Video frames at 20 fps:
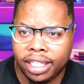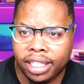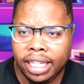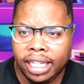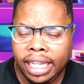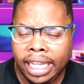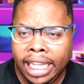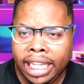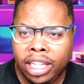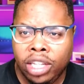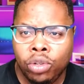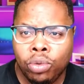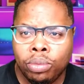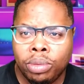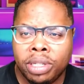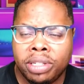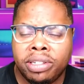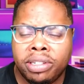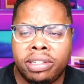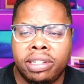He whom
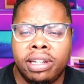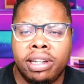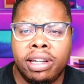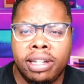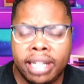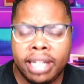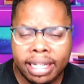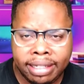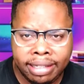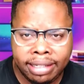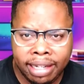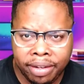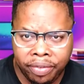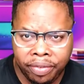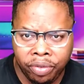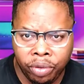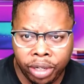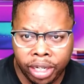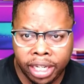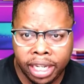the Son has set
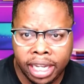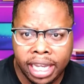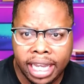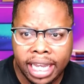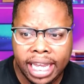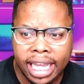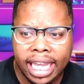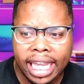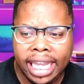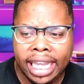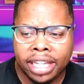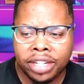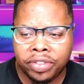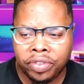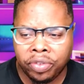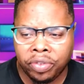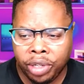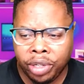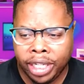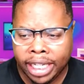free is
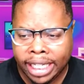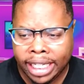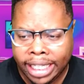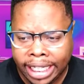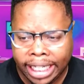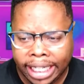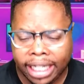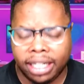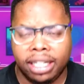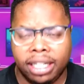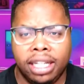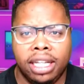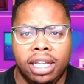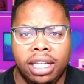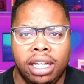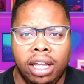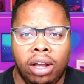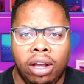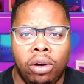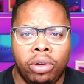free indeed.
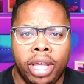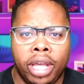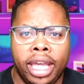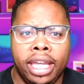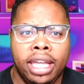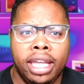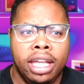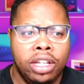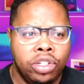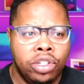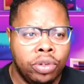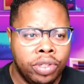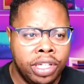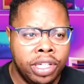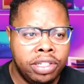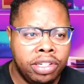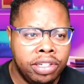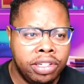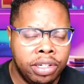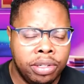Okay, so
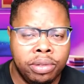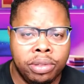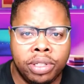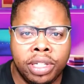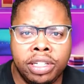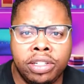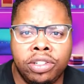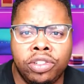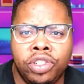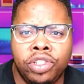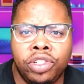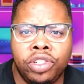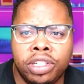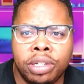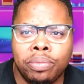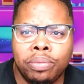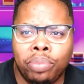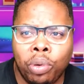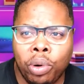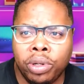this is in, this is just
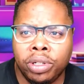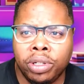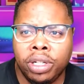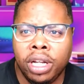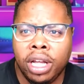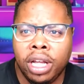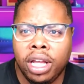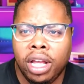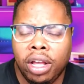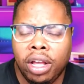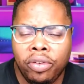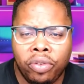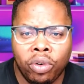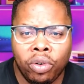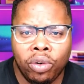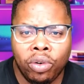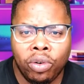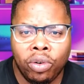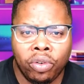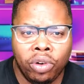important
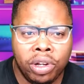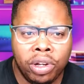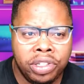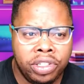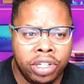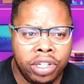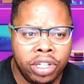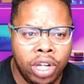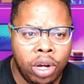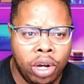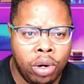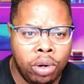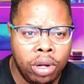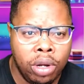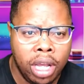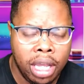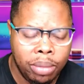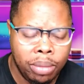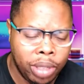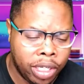for for us to know
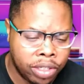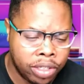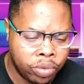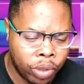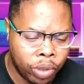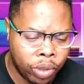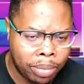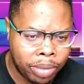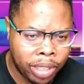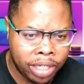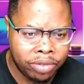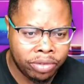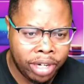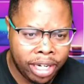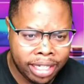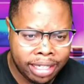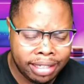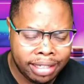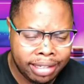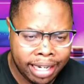because what I'm getting
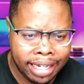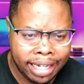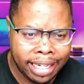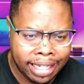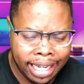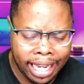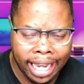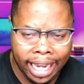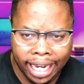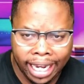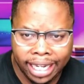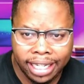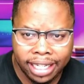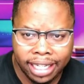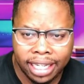ready to say today